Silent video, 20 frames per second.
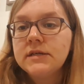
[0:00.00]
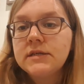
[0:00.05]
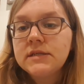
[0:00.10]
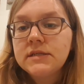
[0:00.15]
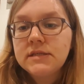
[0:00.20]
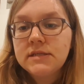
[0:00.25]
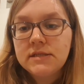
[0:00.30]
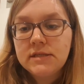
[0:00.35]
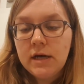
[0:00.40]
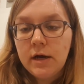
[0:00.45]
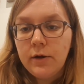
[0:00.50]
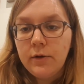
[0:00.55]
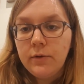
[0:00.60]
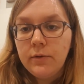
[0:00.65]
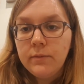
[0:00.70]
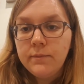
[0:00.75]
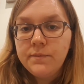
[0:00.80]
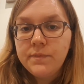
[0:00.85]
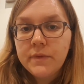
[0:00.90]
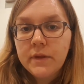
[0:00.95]
So
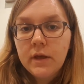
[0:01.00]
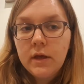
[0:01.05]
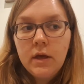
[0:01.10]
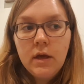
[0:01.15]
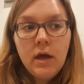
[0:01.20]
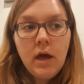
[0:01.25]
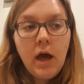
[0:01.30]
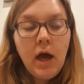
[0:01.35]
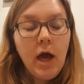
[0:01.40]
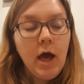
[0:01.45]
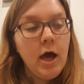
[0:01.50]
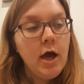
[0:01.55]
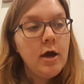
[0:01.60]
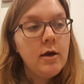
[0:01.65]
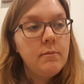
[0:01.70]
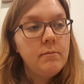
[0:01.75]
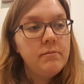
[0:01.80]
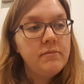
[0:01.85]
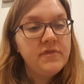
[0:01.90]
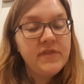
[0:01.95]

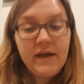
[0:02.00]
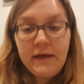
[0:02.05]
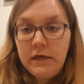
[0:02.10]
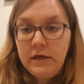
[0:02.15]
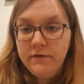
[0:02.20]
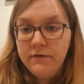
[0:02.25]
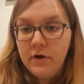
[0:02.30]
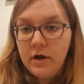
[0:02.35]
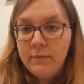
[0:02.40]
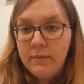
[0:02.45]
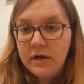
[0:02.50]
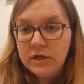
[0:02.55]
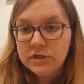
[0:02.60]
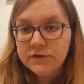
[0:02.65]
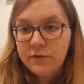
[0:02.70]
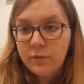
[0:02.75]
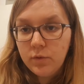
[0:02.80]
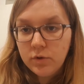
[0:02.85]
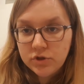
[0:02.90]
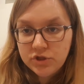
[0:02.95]
thank you very much
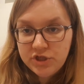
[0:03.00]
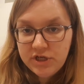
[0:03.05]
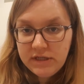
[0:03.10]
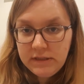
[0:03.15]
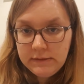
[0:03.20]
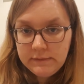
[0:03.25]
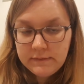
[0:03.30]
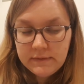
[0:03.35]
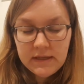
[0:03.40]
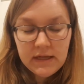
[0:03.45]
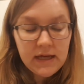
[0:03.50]
for watching.